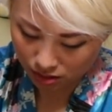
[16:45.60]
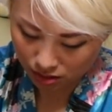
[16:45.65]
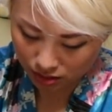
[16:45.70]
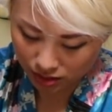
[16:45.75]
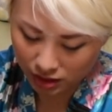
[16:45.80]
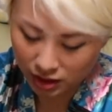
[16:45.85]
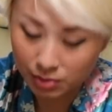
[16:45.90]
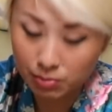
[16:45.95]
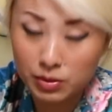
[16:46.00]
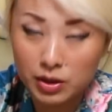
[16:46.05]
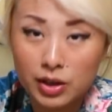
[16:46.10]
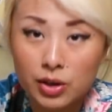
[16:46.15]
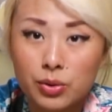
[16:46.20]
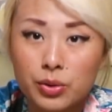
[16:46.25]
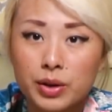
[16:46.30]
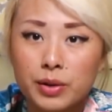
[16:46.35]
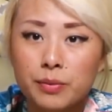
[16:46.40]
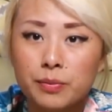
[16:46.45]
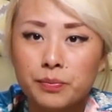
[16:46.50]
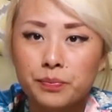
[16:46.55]
Team
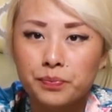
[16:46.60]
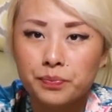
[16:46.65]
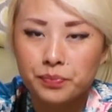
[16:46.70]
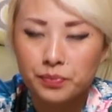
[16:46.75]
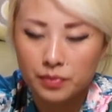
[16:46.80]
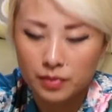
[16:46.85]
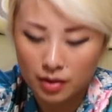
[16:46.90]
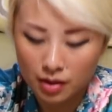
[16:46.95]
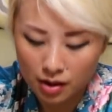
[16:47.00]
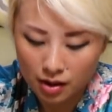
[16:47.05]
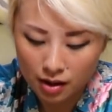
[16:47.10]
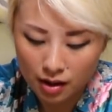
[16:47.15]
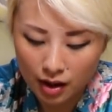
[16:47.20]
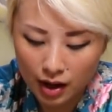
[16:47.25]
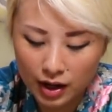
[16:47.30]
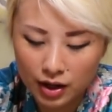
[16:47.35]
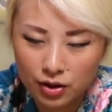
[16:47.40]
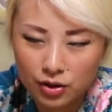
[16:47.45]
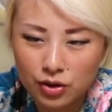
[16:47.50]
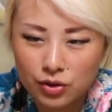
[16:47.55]
Liquid.
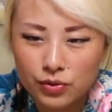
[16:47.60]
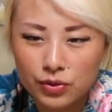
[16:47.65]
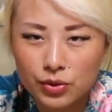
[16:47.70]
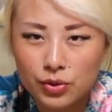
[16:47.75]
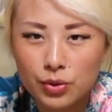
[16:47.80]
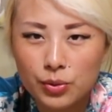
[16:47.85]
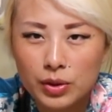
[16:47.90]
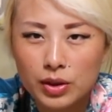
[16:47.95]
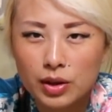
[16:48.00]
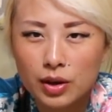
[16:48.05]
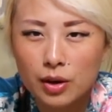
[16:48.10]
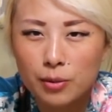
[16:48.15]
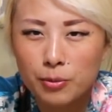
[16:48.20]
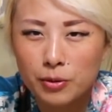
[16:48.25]
I don't know if you know what they are,